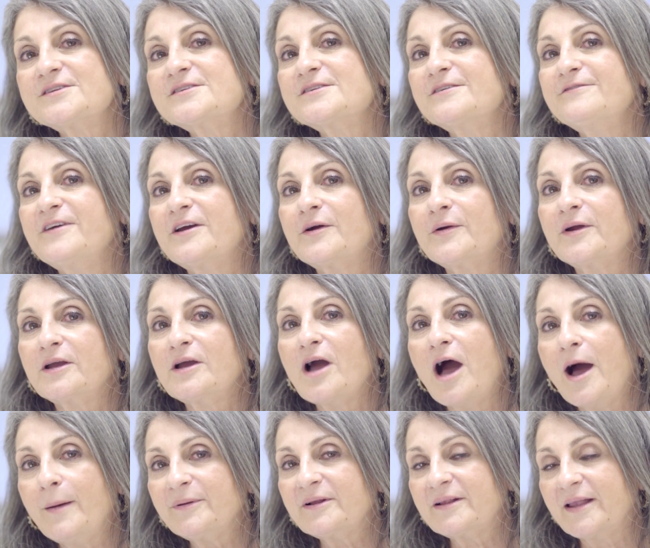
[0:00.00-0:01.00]
is a very
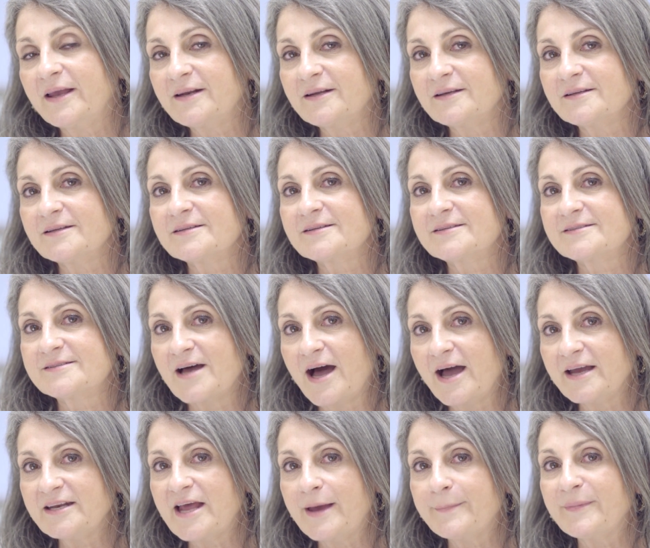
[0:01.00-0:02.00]
complicated
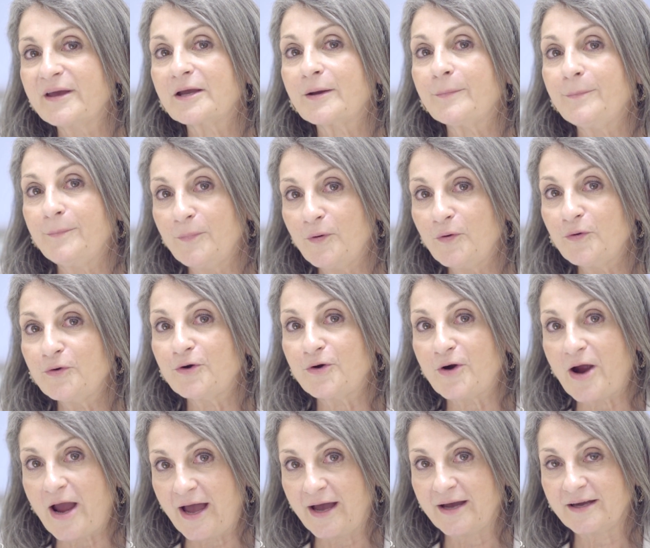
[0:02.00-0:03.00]
dynamic
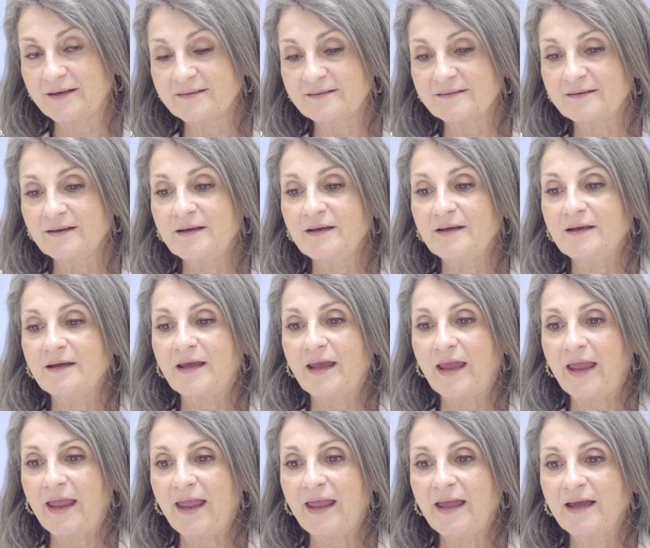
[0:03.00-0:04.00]
motor act,
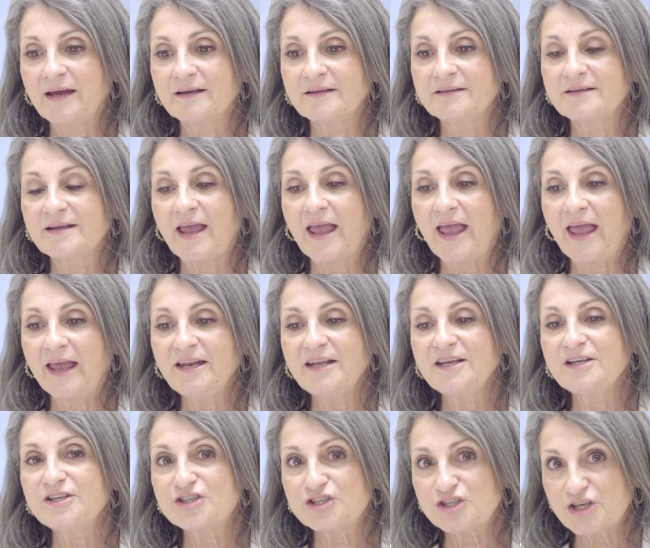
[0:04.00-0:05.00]
and
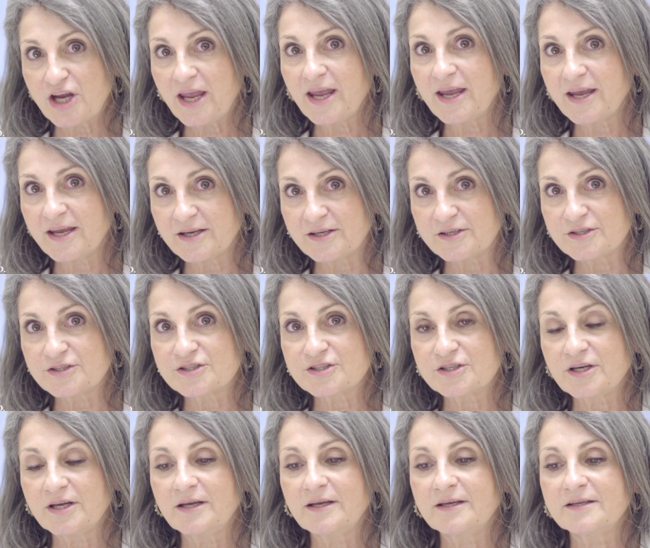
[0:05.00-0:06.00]
any
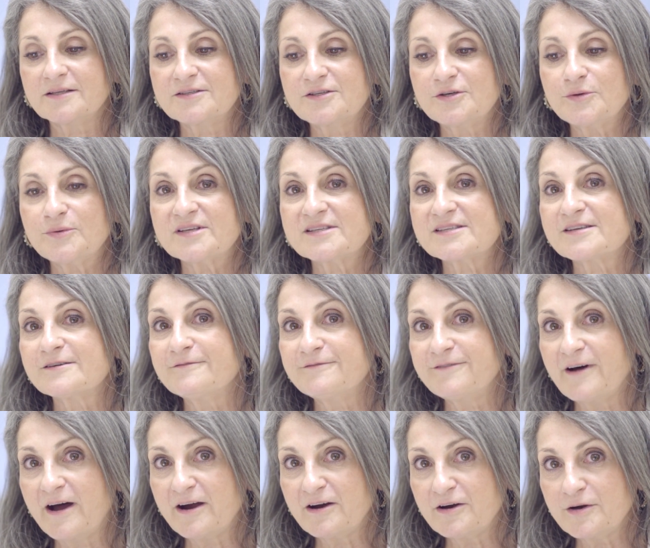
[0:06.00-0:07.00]
change to its
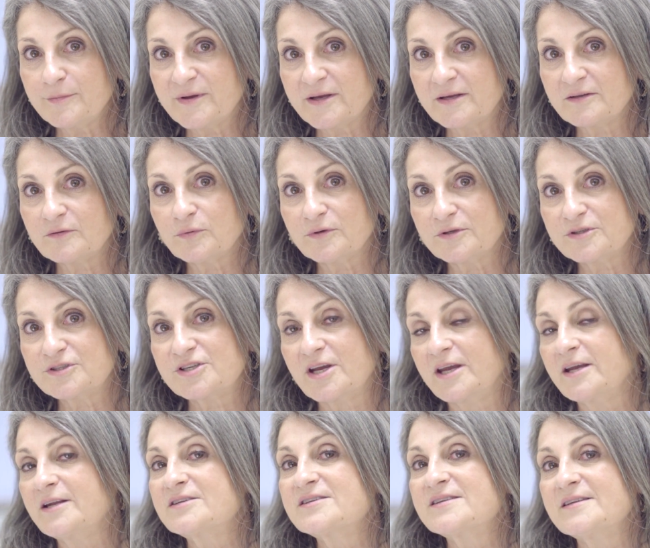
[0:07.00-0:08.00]
environment will
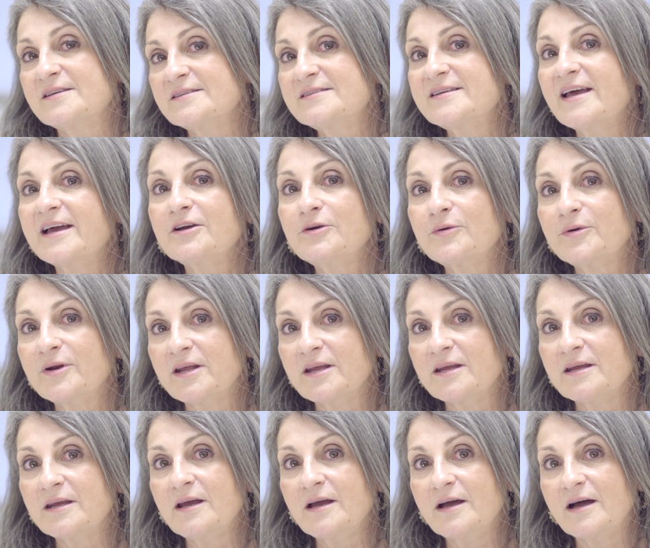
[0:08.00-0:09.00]
change the
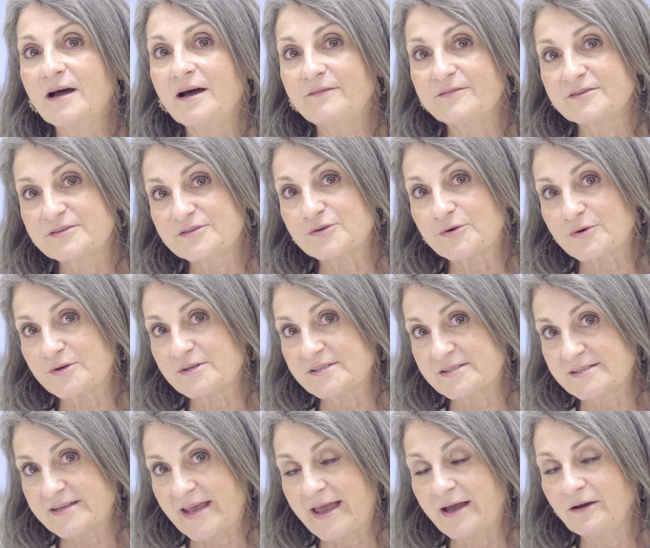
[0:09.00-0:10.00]
integrity of a certain
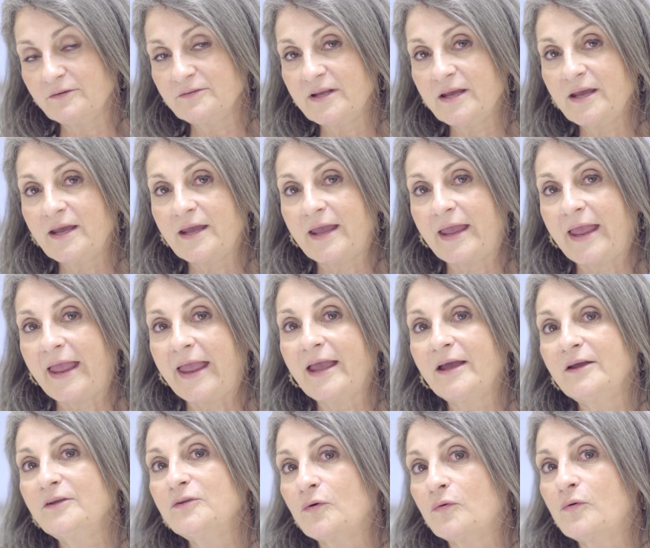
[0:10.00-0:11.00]
sound
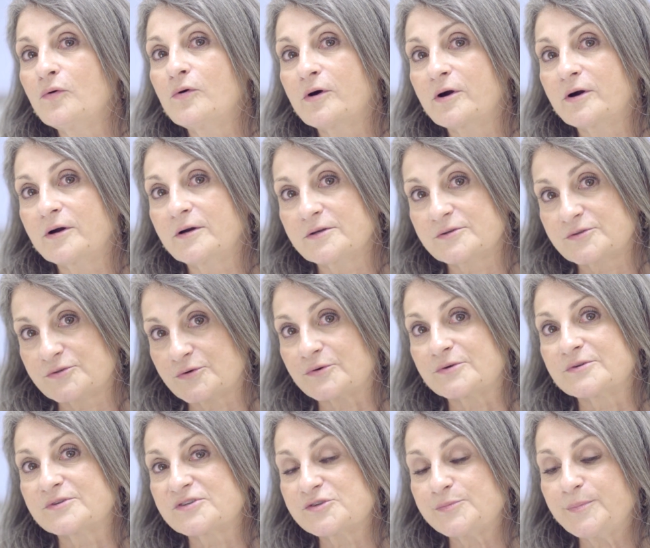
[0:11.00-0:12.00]
and or
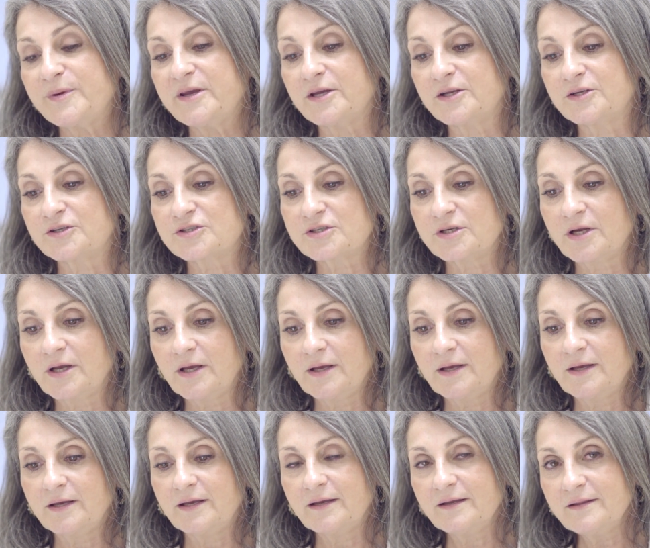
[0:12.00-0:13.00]
certain speech.
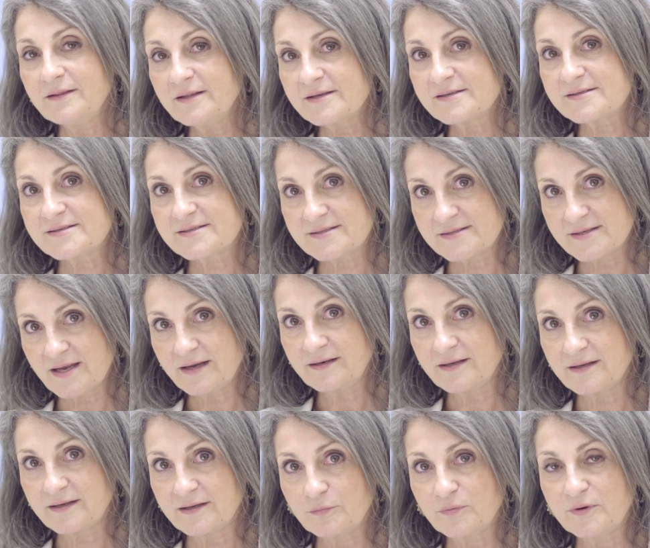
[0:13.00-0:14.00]
In this
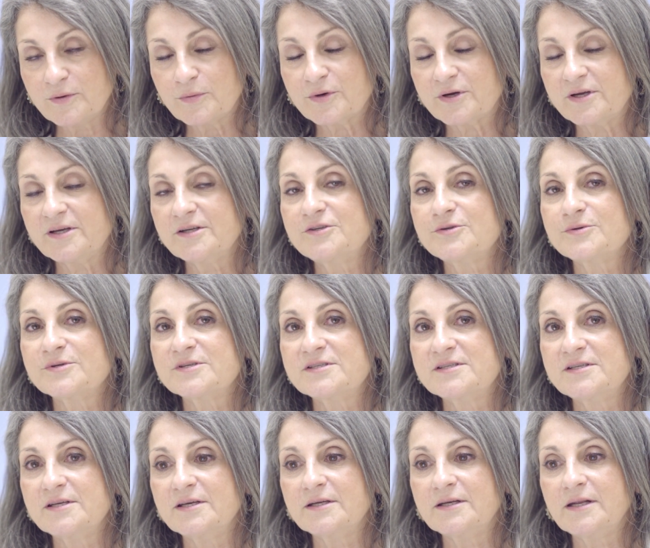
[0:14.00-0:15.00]
study, we were
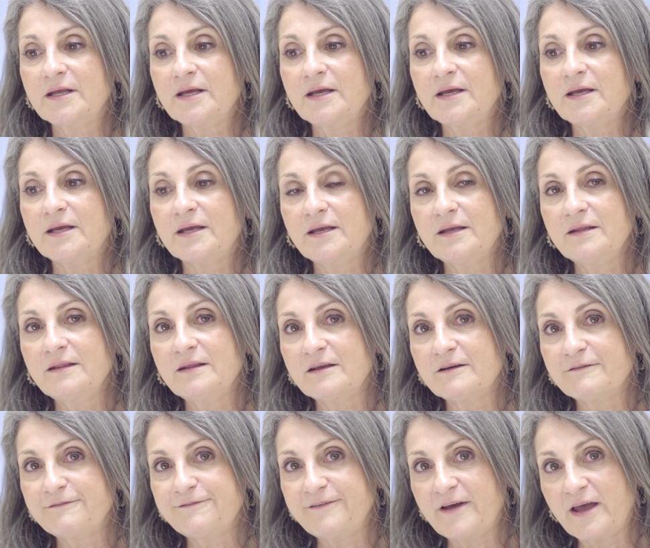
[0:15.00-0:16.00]
interested in the
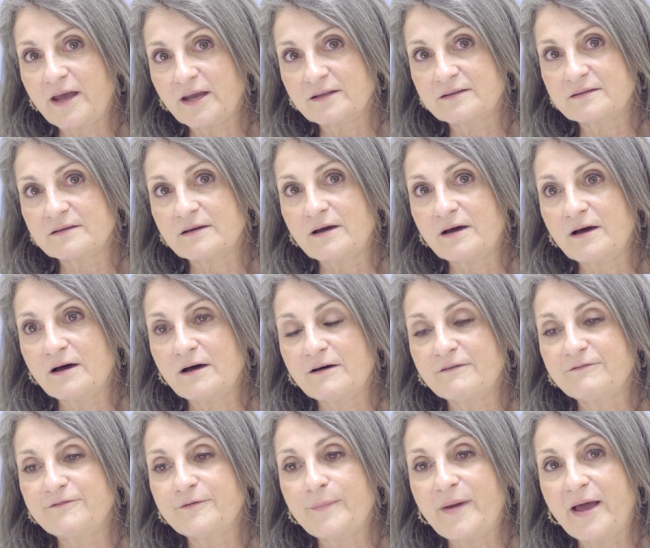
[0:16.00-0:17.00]
effect
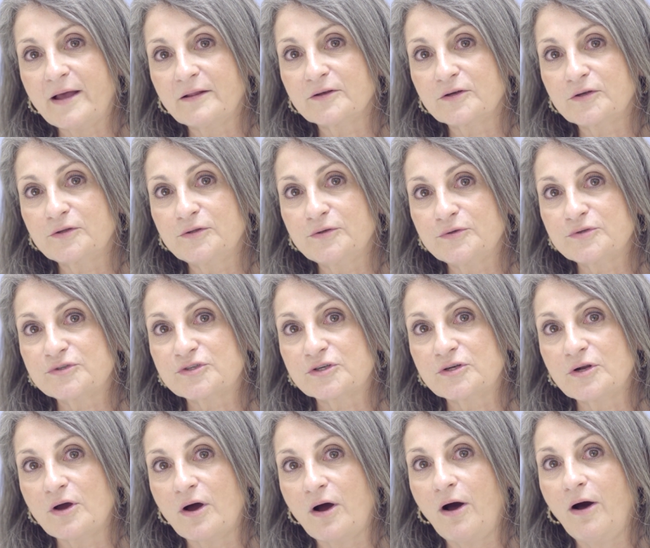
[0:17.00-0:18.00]
of
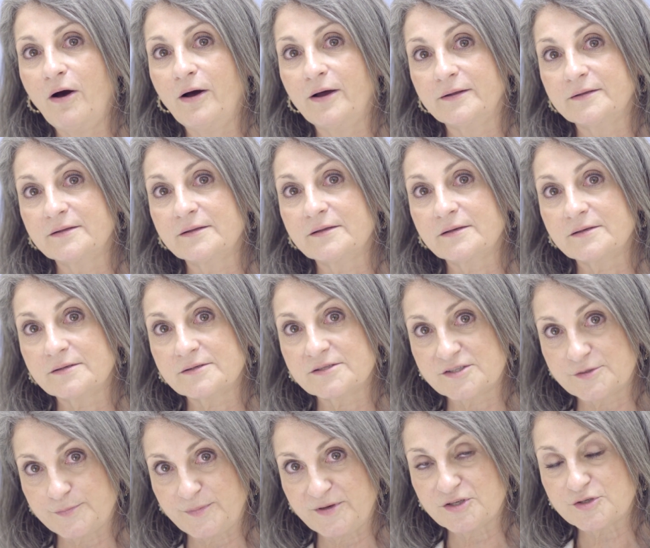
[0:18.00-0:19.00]
malocclusion on
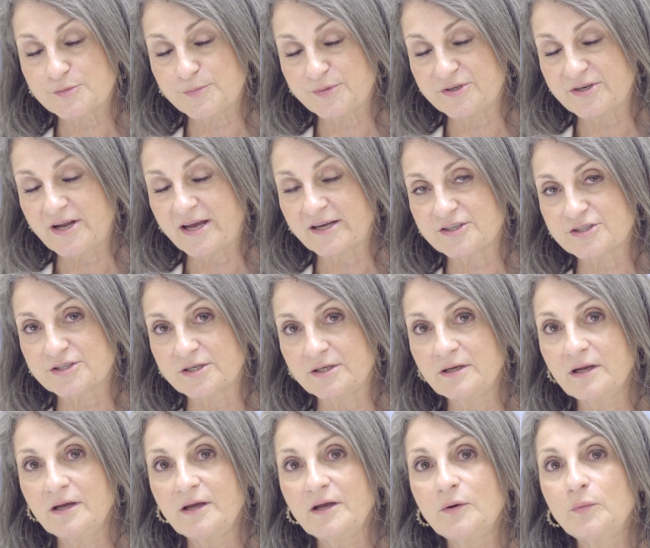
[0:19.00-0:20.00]
speech production,
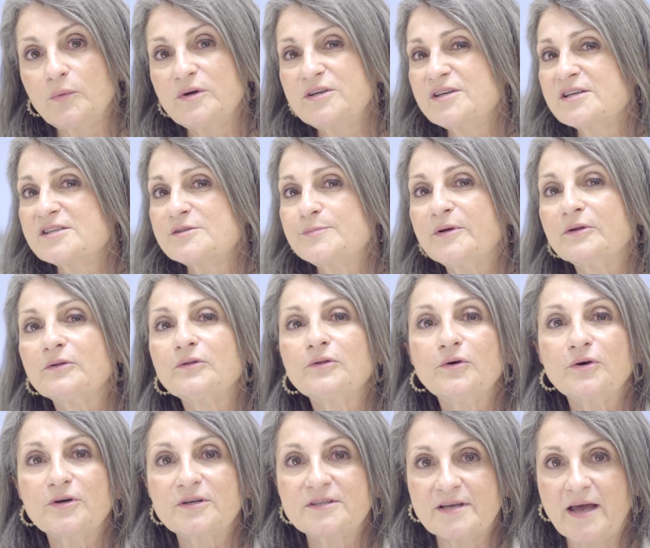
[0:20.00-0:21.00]
which has been
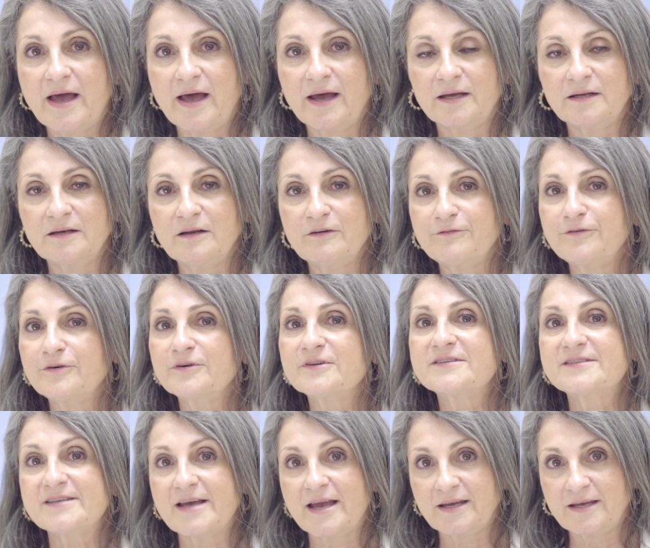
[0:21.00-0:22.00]
looked at for
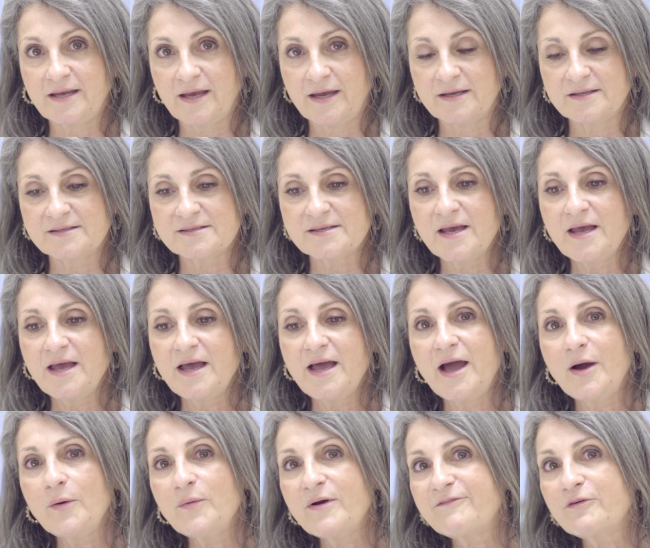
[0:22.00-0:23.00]
decades.
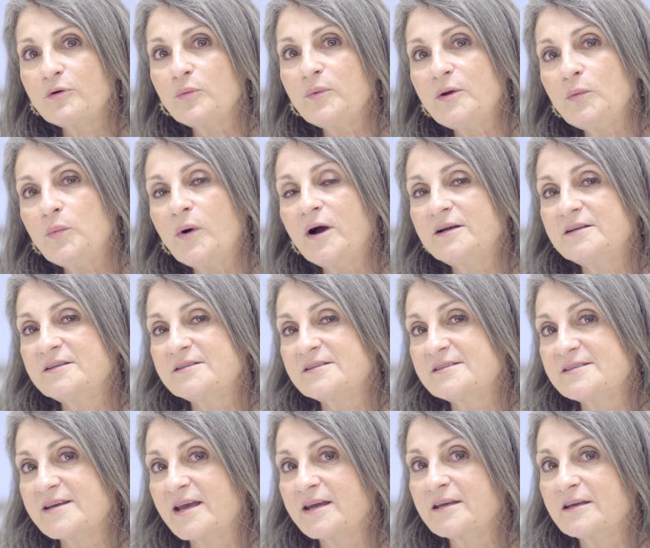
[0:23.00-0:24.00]
However, we wanted to
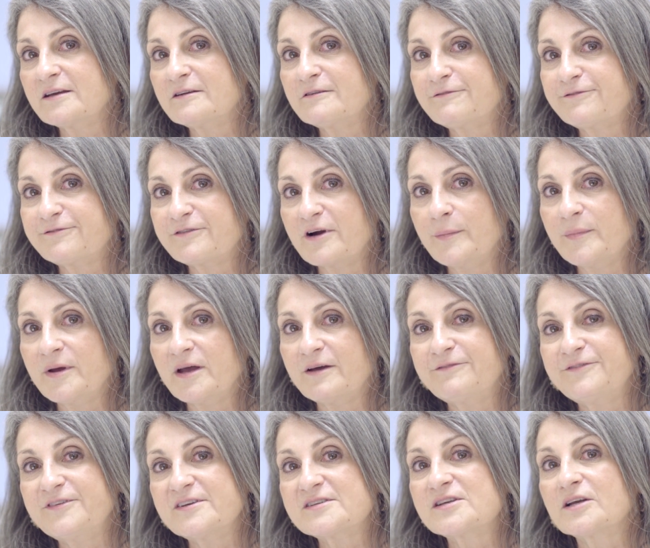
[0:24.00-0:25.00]
take it from a
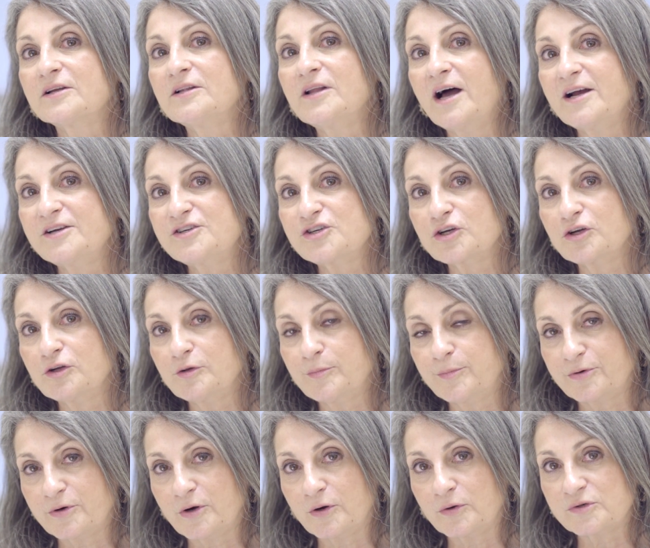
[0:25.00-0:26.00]
physiological
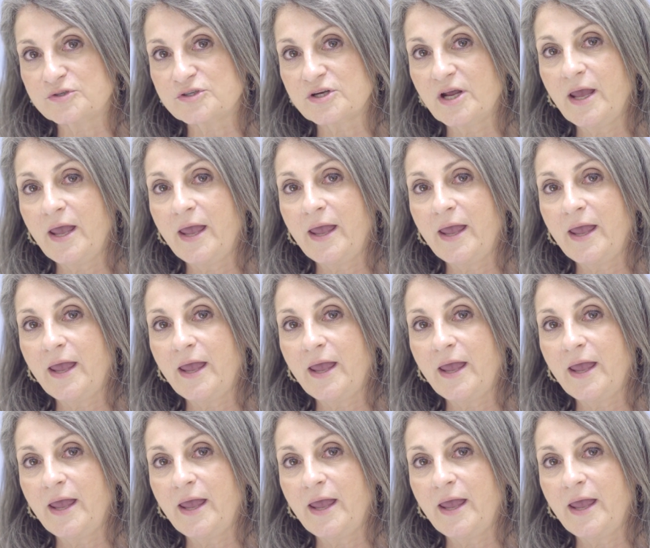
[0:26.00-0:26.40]
approach